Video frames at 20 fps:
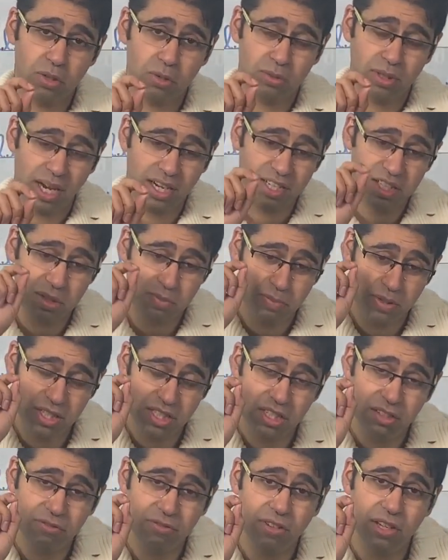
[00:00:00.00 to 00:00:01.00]
to that
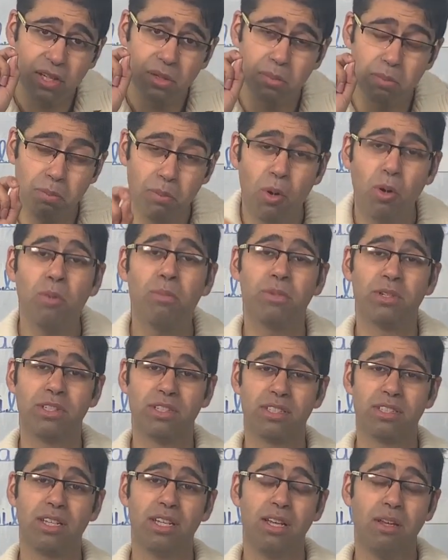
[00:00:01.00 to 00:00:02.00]
specific
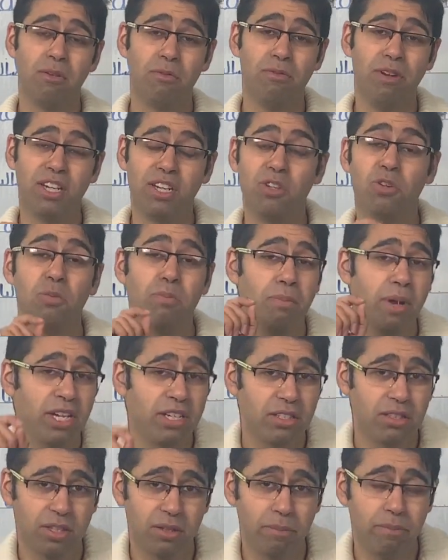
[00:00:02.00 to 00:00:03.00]
moment when you met
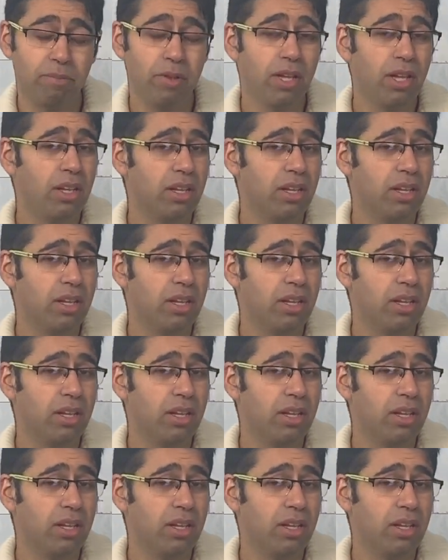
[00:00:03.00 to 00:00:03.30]
them.